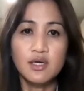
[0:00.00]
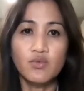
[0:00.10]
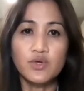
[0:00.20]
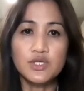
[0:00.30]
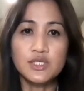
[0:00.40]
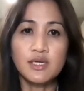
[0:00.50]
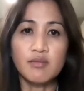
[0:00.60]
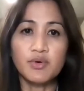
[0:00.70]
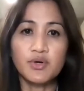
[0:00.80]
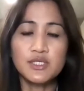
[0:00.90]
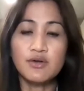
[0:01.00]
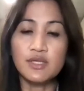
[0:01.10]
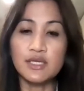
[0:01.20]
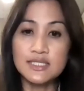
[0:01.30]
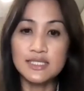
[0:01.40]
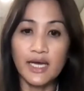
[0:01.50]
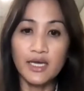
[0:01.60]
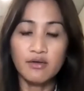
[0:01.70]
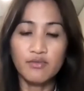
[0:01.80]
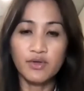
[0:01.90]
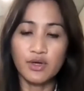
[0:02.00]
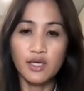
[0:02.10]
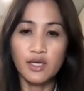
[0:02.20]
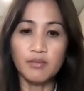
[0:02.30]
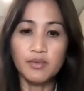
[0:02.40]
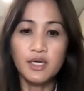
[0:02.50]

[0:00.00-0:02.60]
which is that bursa on the side of your hip.